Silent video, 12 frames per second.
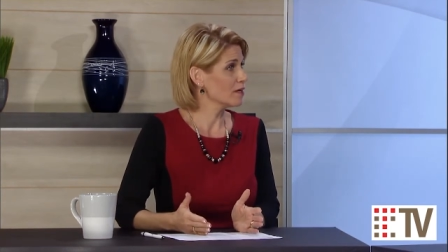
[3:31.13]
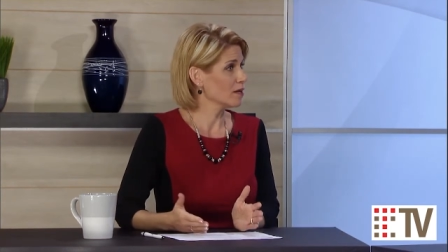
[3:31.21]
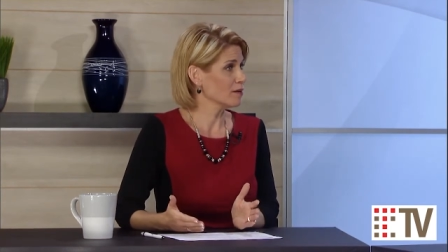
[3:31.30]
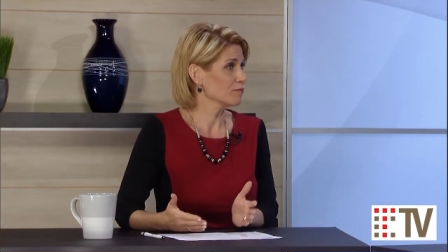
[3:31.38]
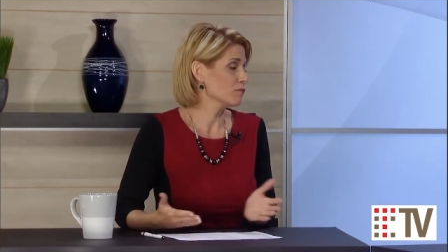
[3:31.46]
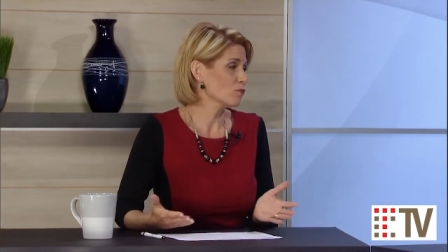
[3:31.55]

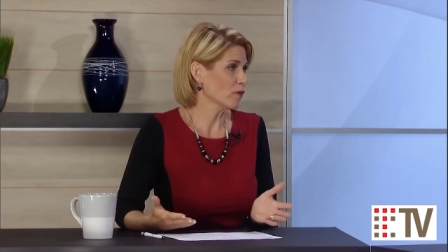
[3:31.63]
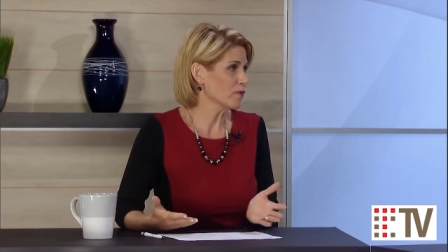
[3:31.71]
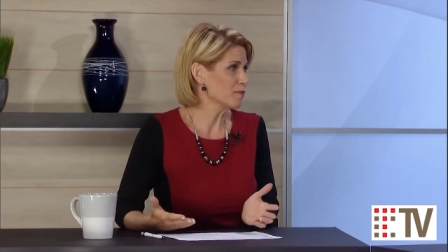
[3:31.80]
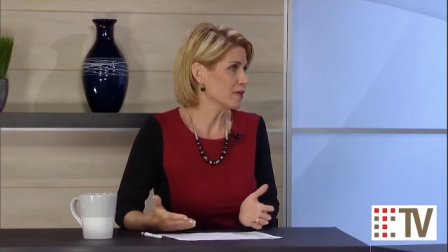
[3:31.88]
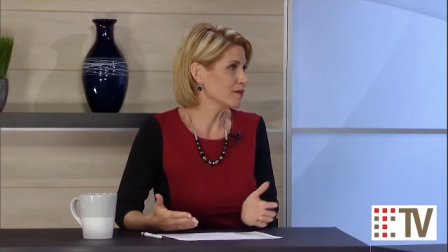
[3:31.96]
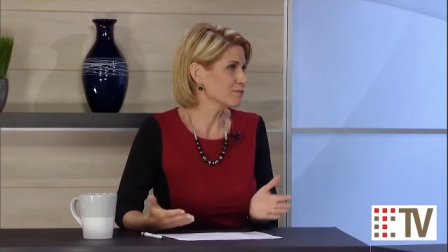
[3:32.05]
uh, what
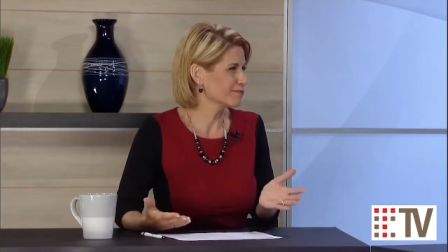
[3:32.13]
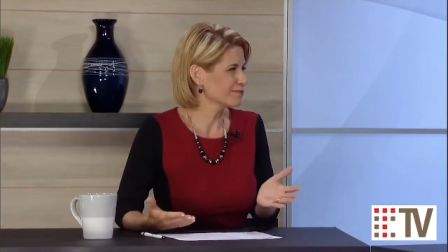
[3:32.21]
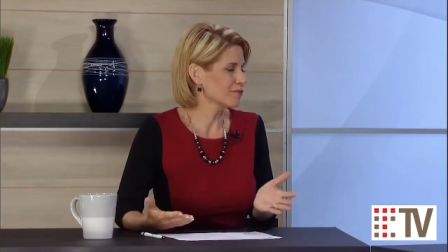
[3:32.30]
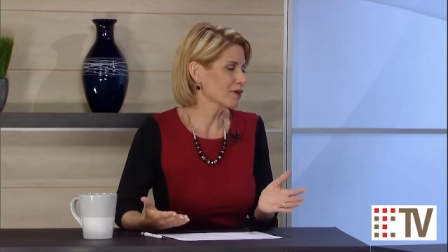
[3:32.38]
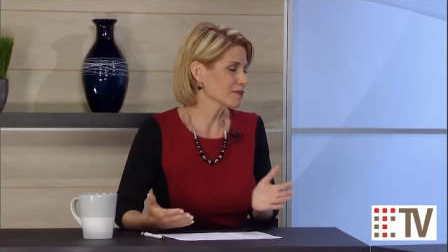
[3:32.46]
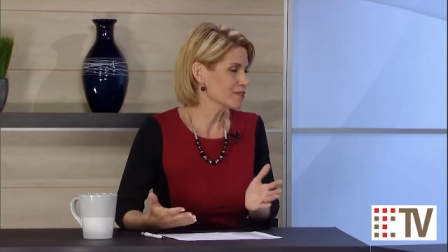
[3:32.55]
would be a
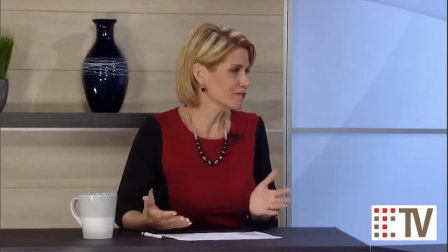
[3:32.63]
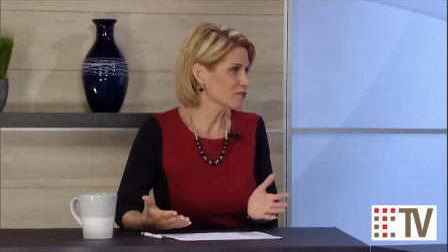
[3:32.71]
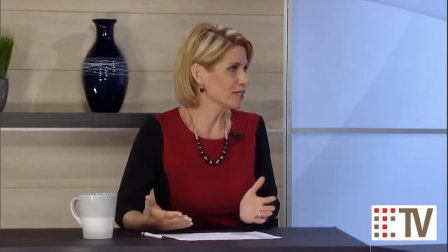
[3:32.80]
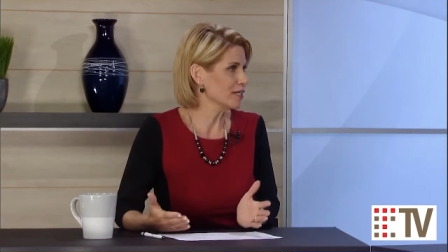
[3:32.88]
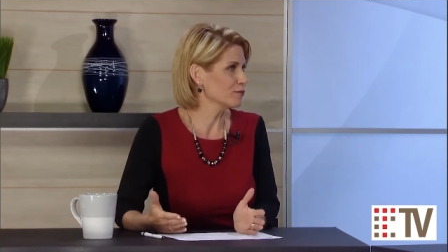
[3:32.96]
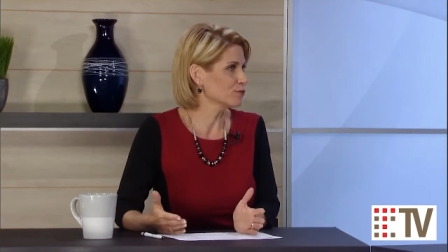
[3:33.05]

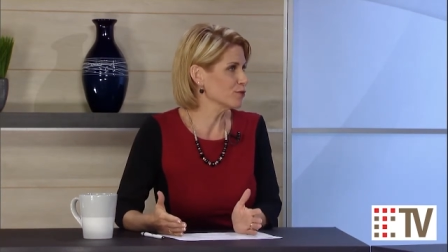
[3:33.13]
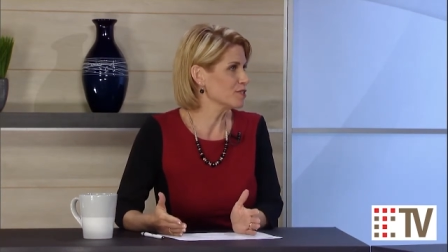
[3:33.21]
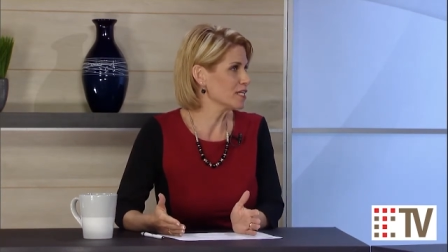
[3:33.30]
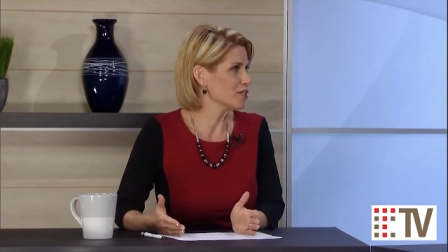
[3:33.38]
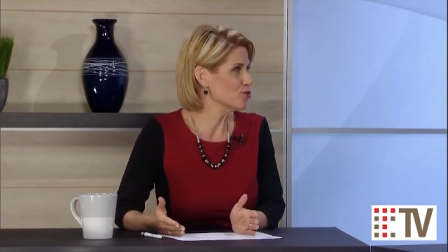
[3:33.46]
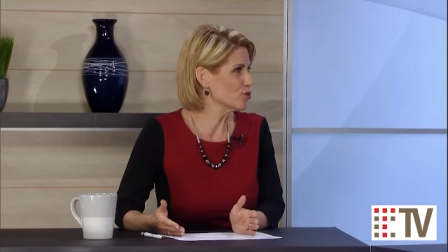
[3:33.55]
relatively
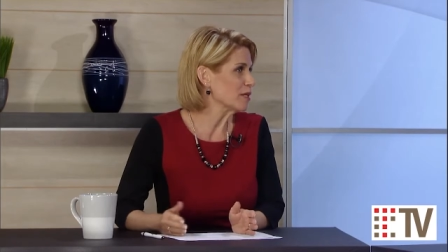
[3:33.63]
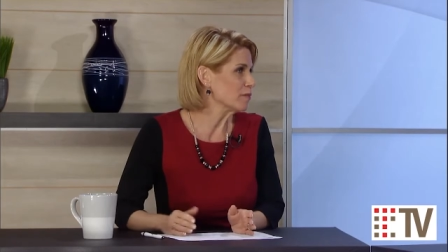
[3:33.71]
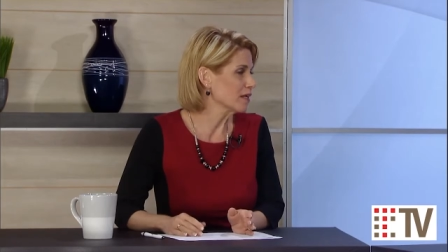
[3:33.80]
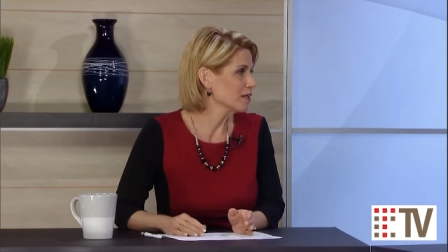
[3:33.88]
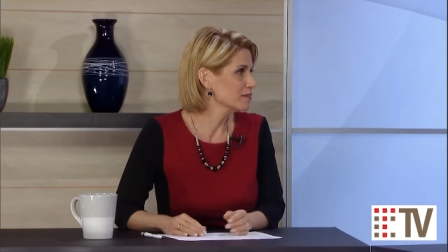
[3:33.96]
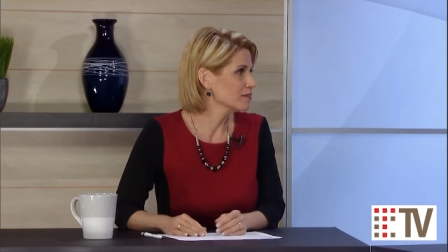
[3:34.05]
routine
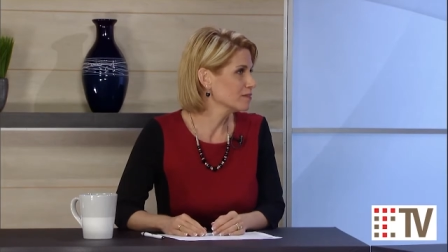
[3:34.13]
treatment?